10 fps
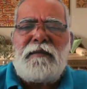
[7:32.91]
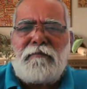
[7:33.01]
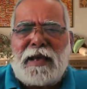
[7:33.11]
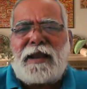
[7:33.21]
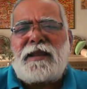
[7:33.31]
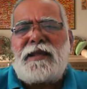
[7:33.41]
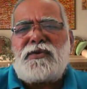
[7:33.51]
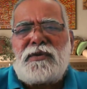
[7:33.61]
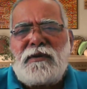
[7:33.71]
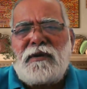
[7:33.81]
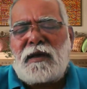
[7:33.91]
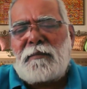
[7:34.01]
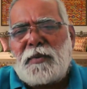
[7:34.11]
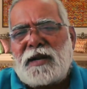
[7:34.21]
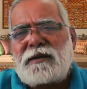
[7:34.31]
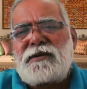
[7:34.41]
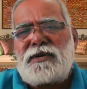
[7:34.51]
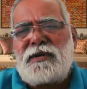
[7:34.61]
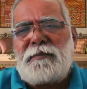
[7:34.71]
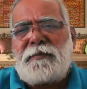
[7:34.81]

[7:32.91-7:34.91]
marriage or a partnership,